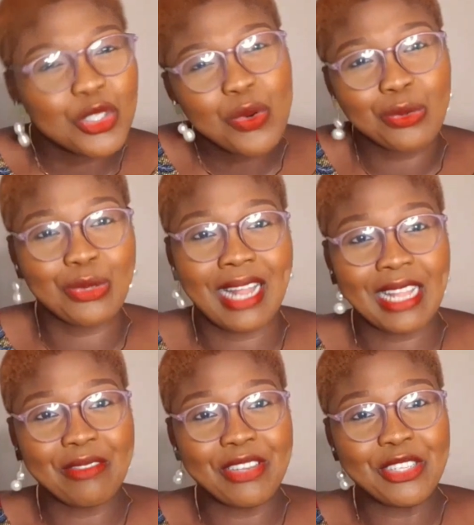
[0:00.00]
also like the
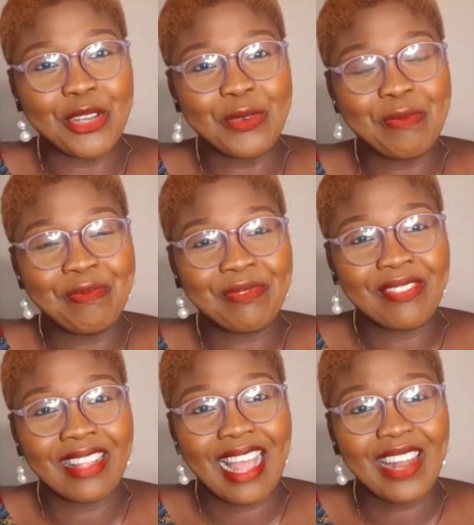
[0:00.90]
video.
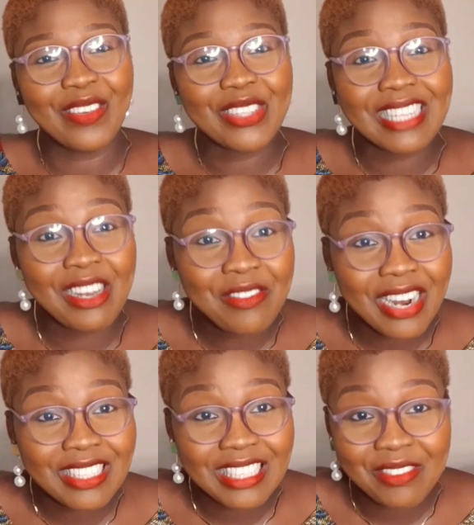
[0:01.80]
And also tell a friend,
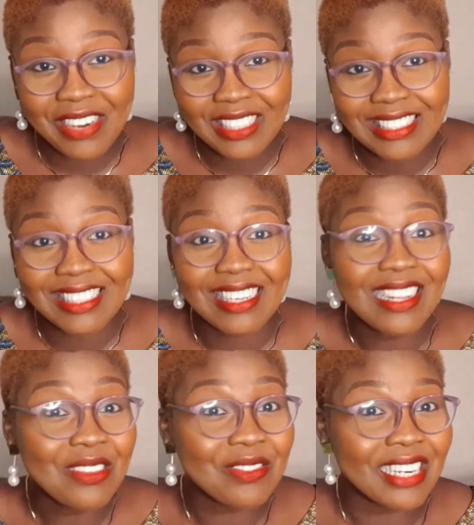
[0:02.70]
tell
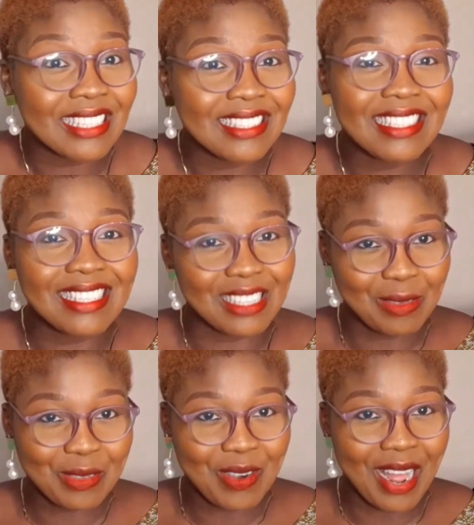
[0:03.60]
another friend to
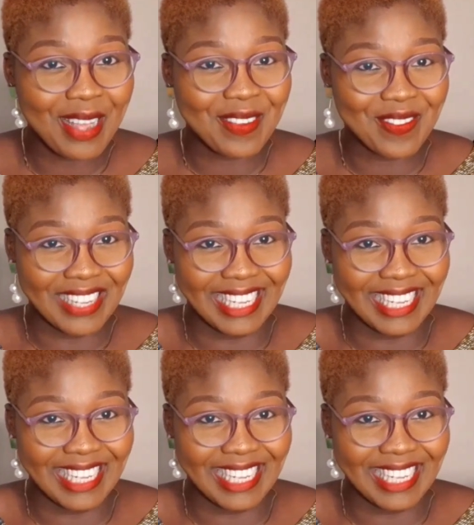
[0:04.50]
subscribe.